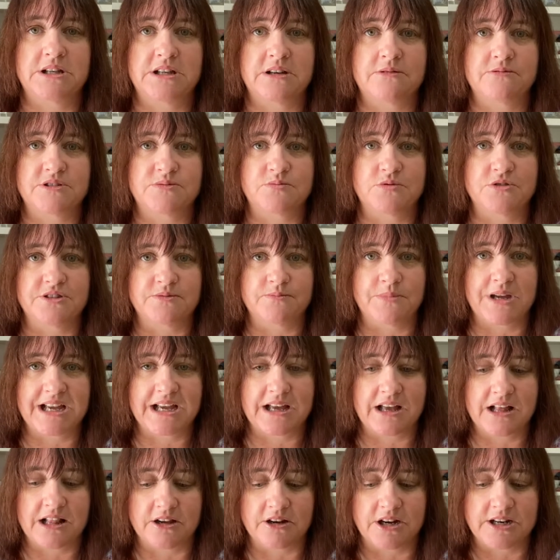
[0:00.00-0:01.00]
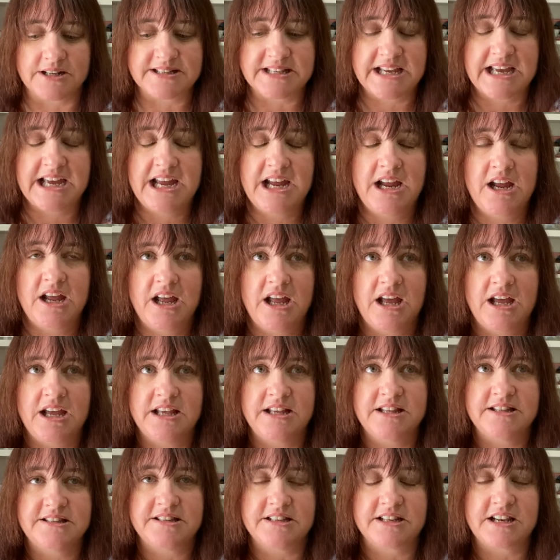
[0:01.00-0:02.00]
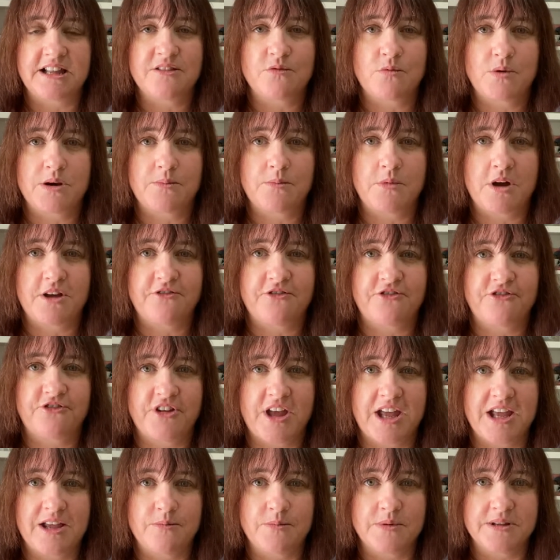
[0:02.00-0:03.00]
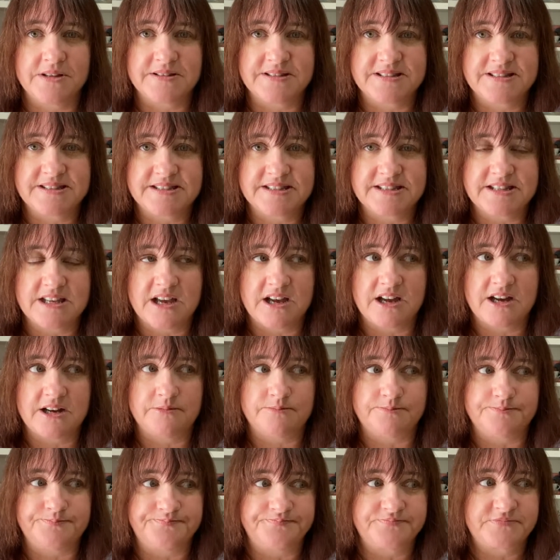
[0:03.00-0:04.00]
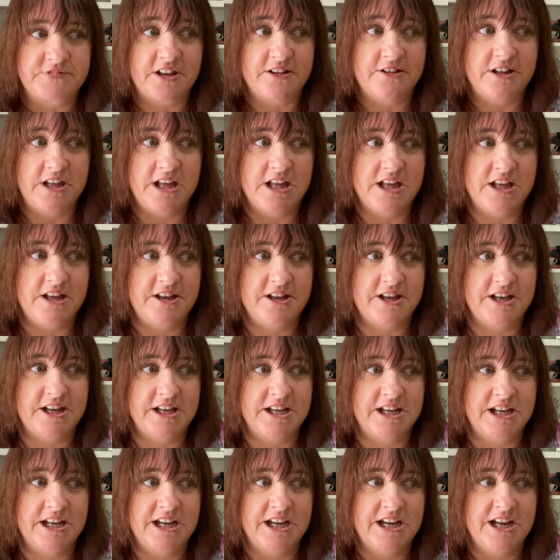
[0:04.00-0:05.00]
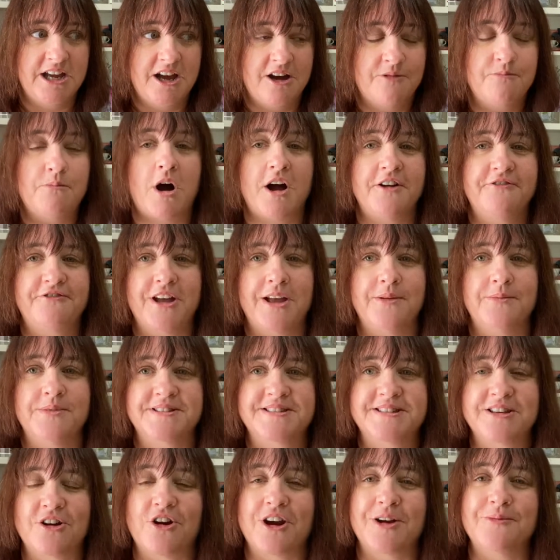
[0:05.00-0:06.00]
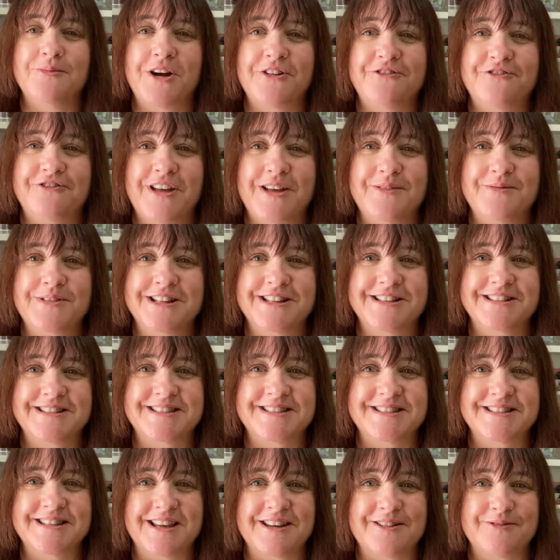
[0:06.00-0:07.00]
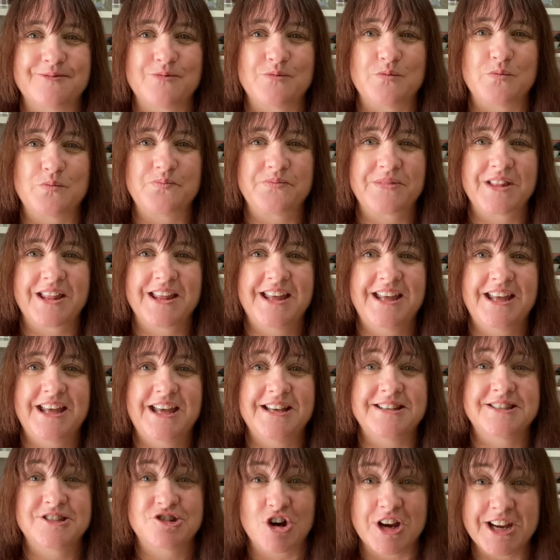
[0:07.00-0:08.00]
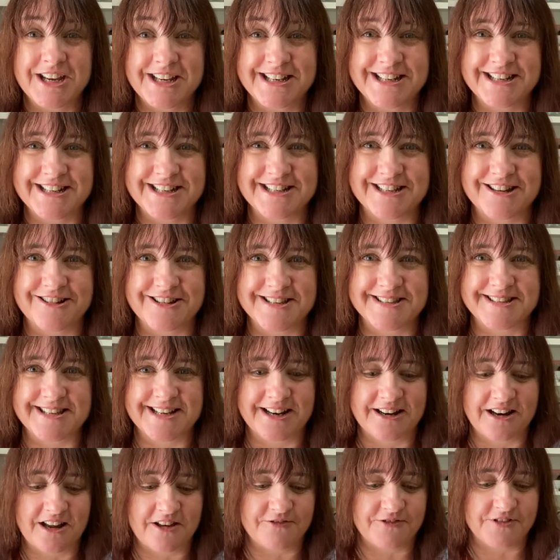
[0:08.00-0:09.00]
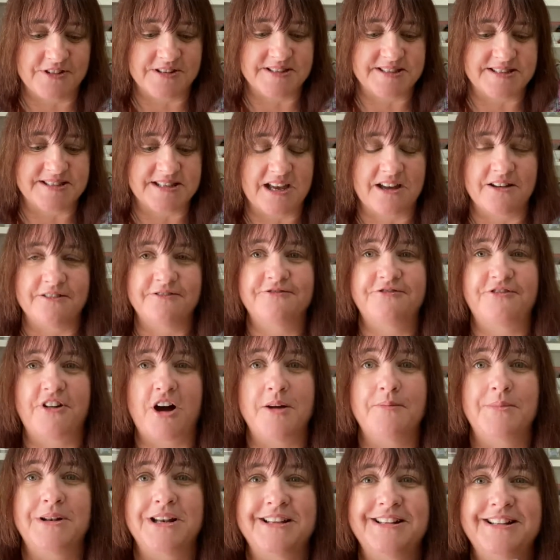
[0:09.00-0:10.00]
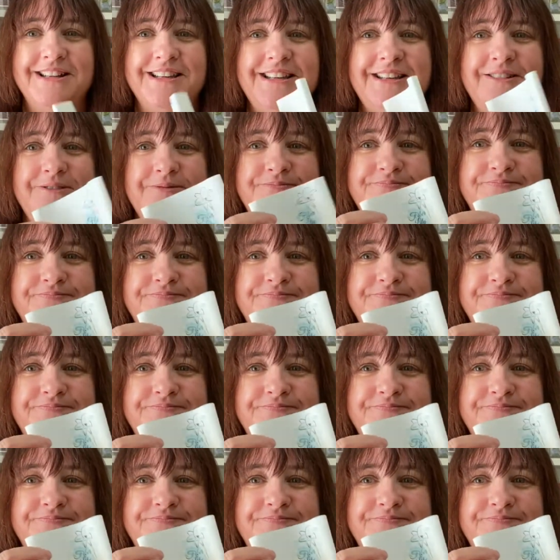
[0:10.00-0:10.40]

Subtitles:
able to put the main colors, is another one of my famous, my fabulous Australian indie dyes that I love is Fibre Lily.